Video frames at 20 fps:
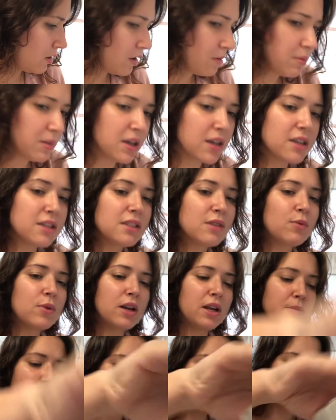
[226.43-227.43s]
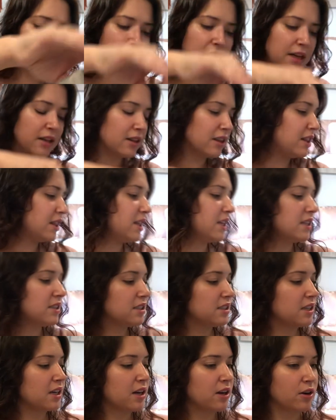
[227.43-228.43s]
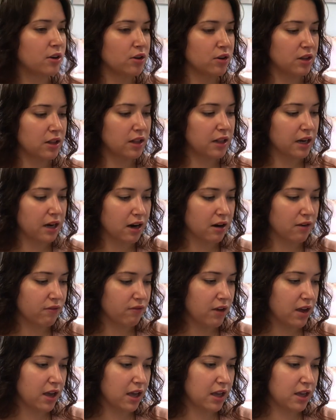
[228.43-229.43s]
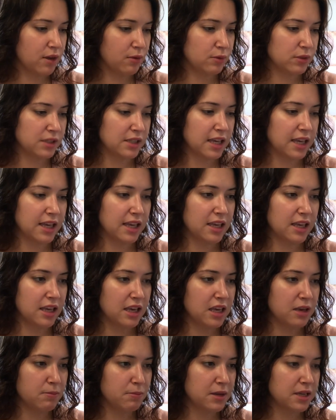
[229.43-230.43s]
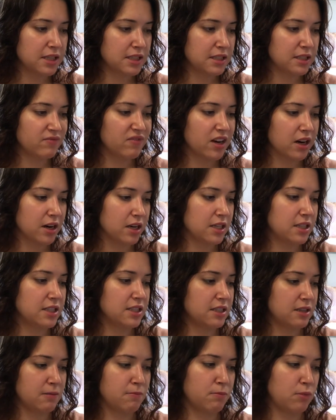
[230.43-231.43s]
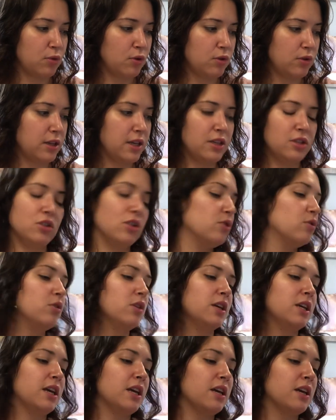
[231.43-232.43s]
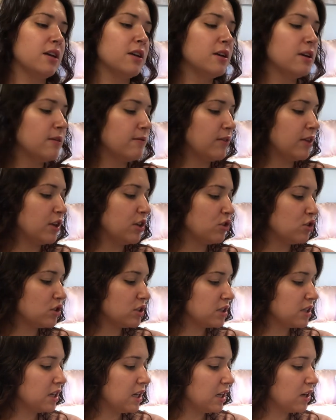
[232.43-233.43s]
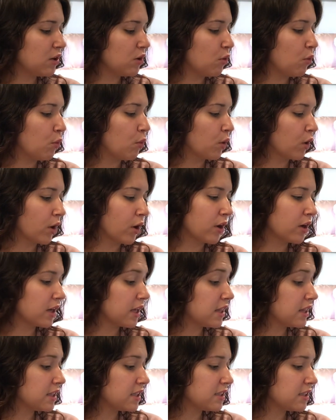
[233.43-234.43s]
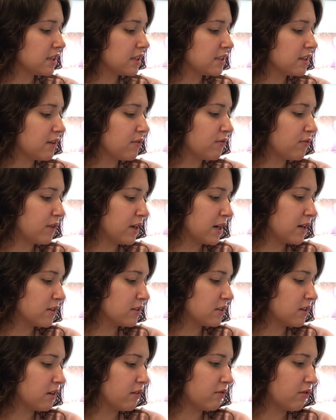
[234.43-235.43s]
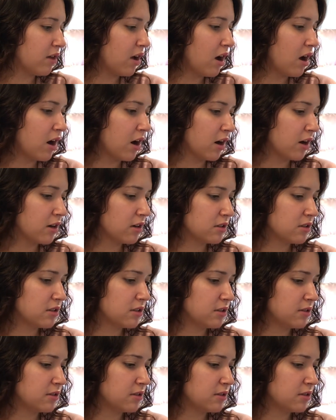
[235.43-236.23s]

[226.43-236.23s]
Because when I pulled out this tarot to clarify, it was like, keep it very simple. Like, don't get, like, you just need a word. And this says affairs of the heart.